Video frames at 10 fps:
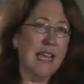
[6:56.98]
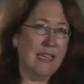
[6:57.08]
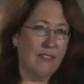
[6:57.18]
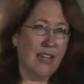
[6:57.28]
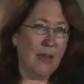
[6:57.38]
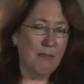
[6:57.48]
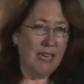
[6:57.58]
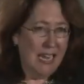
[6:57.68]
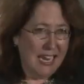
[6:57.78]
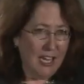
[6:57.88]
of that
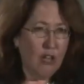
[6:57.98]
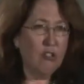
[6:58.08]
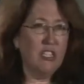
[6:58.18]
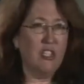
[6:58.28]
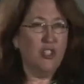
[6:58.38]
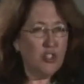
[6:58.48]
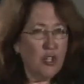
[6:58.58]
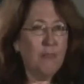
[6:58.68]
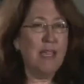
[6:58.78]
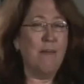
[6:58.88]
development, it knows it
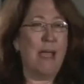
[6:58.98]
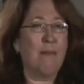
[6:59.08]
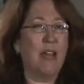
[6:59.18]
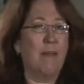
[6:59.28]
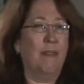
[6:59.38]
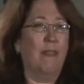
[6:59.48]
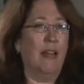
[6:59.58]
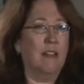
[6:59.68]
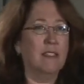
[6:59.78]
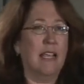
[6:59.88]
should be a mammary
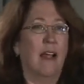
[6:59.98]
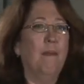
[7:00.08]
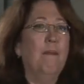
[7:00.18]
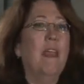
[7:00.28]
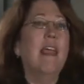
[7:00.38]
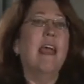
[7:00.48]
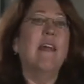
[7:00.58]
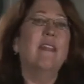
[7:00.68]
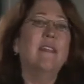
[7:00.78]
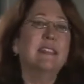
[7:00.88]
epithelial cell.
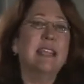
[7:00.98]
And then the